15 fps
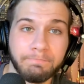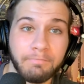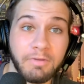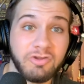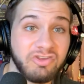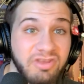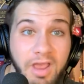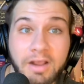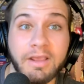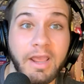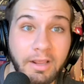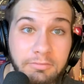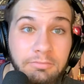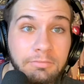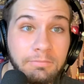
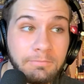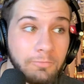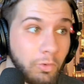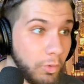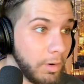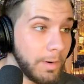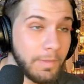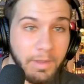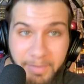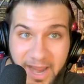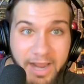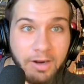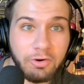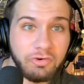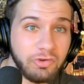sucking or the
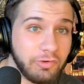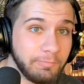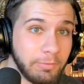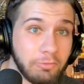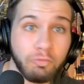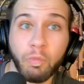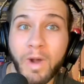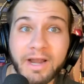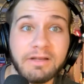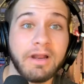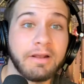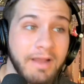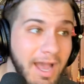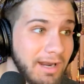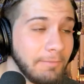Bears for wanting to
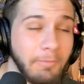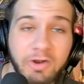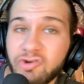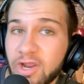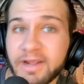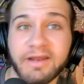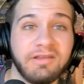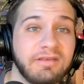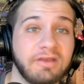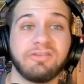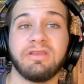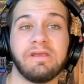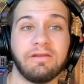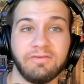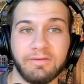cut him when Jenkins
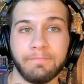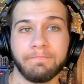succeeds.